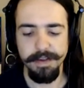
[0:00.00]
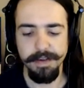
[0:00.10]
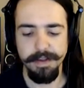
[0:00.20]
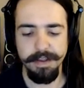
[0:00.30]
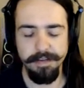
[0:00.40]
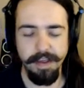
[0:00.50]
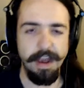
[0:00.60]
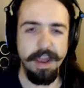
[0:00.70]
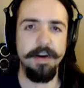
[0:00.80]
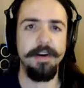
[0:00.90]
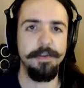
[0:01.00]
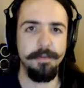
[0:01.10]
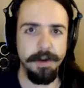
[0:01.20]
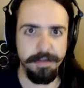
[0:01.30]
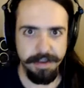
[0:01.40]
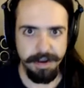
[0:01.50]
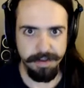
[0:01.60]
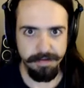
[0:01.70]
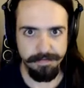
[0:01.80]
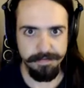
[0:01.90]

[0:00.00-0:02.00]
containing all the work that I've